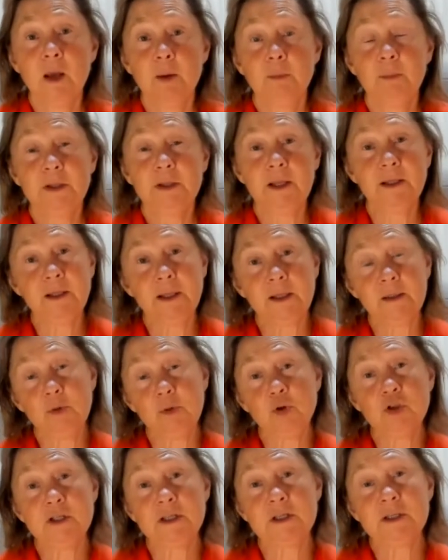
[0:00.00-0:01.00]
But then the
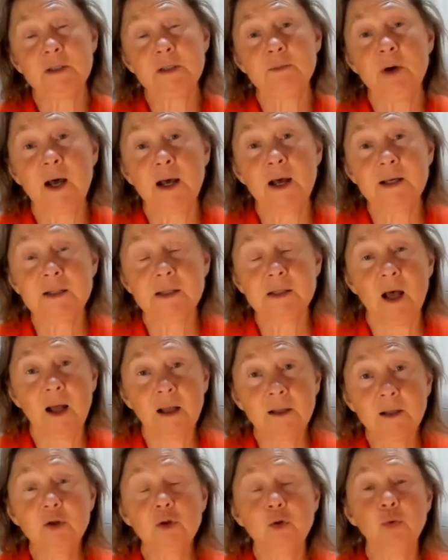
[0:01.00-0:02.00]
immune system has
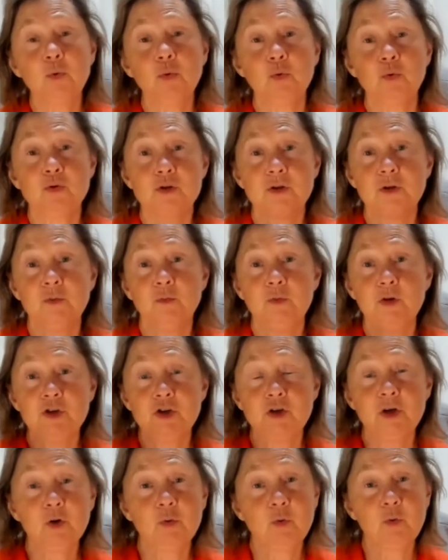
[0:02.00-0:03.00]
other tools
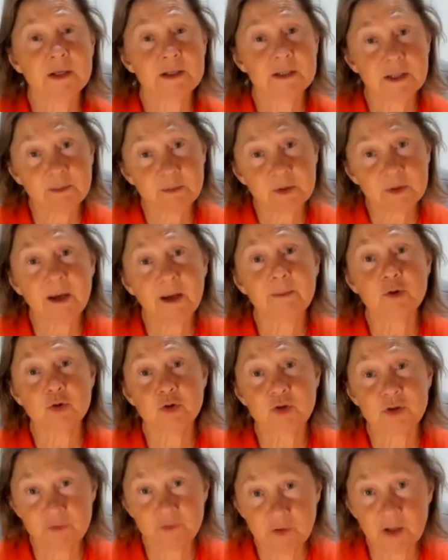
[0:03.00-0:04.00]
which require some time to
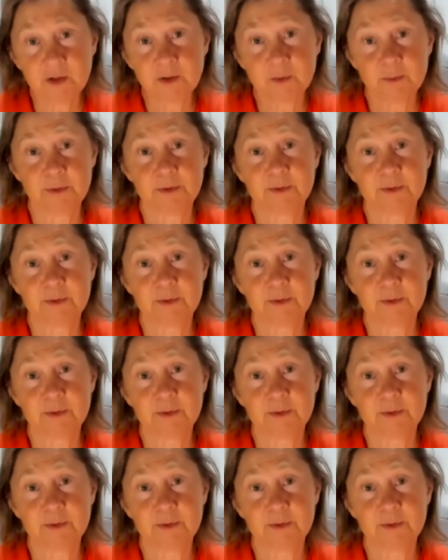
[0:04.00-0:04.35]
develop,